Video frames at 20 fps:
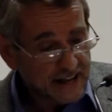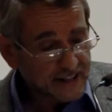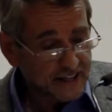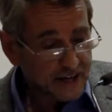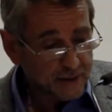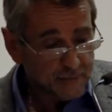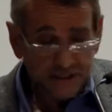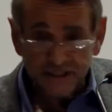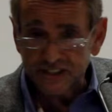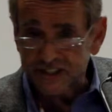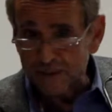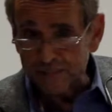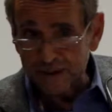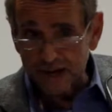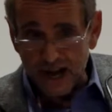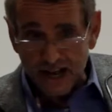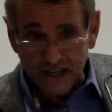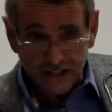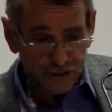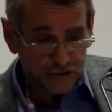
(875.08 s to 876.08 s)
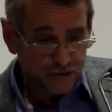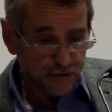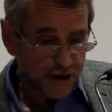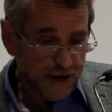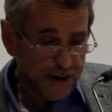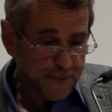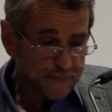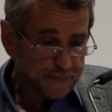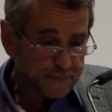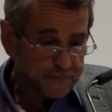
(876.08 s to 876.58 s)
And in A Midsummer Night's
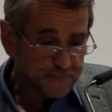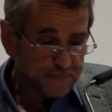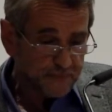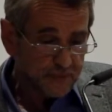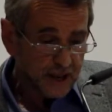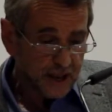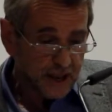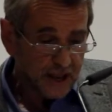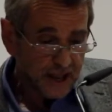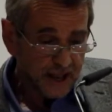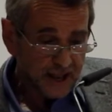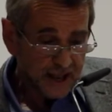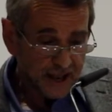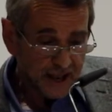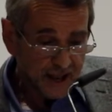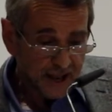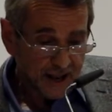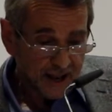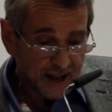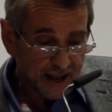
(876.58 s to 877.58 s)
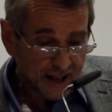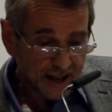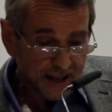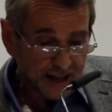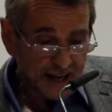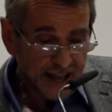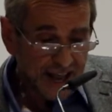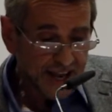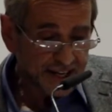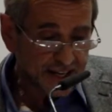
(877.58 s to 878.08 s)
Dream,
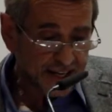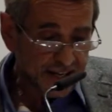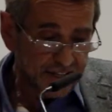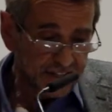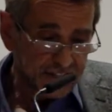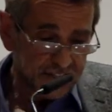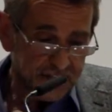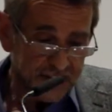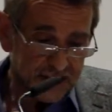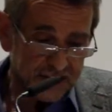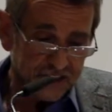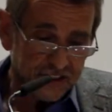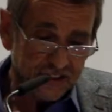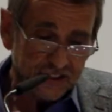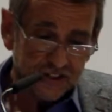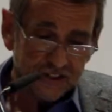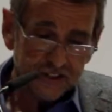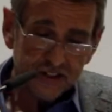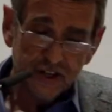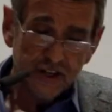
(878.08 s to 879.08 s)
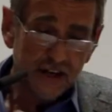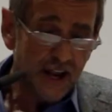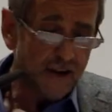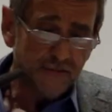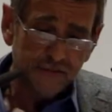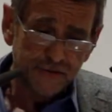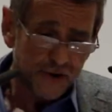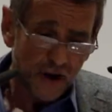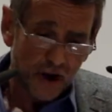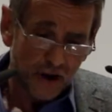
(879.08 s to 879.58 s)
Helena insists,
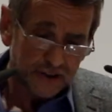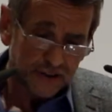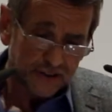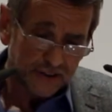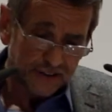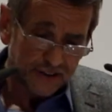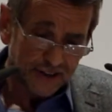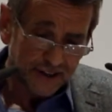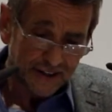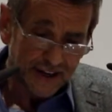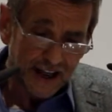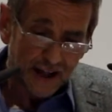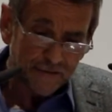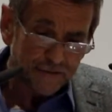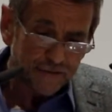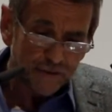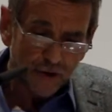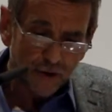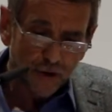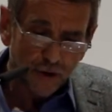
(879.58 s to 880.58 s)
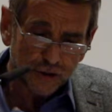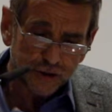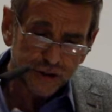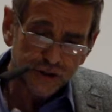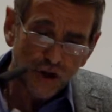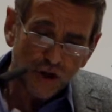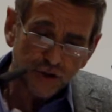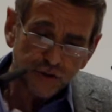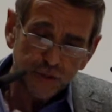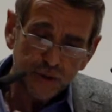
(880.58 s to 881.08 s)
love not, love
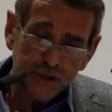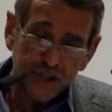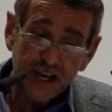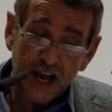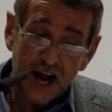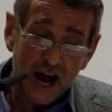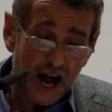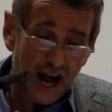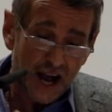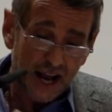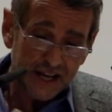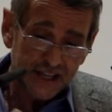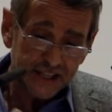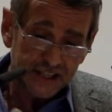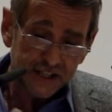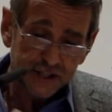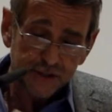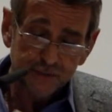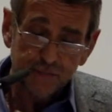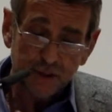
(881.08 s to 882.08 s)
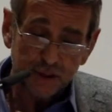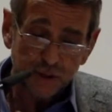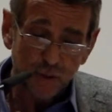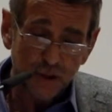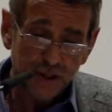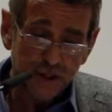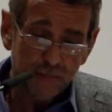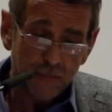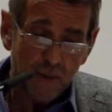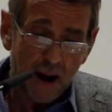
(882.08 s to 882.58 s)
looks not with the eyes, but
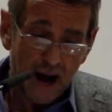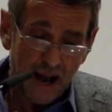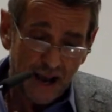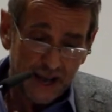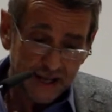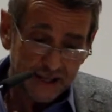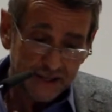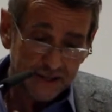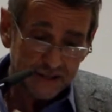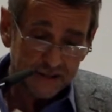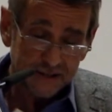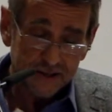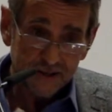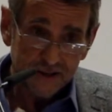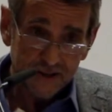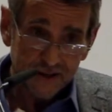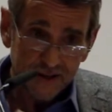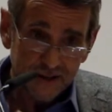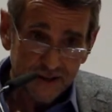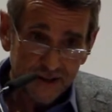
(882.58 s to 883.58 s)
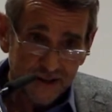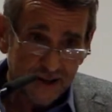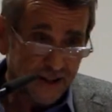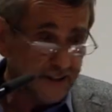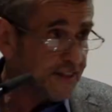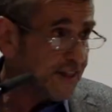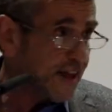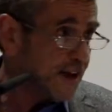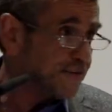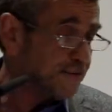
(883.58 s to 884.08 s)
with the mind,
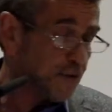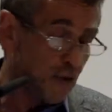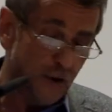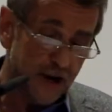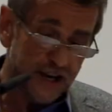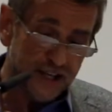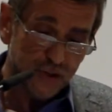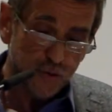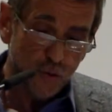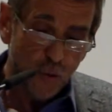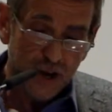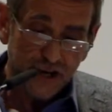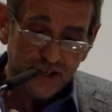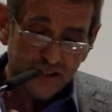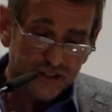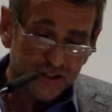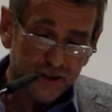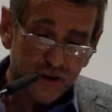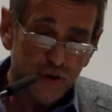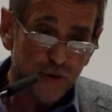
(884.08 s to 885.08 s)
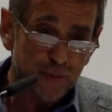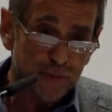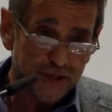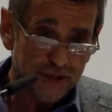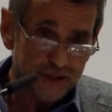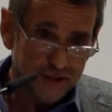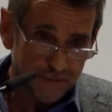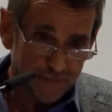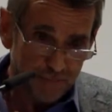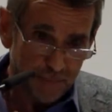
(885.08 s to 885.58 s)
and therefore is winged
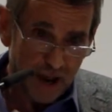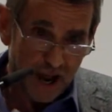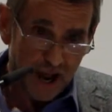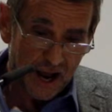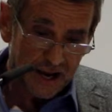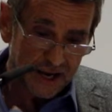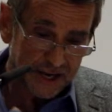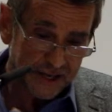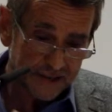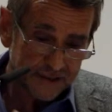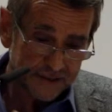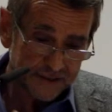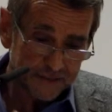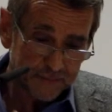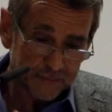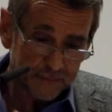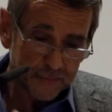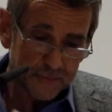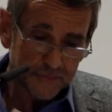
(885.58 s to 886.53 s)
Cupid blind.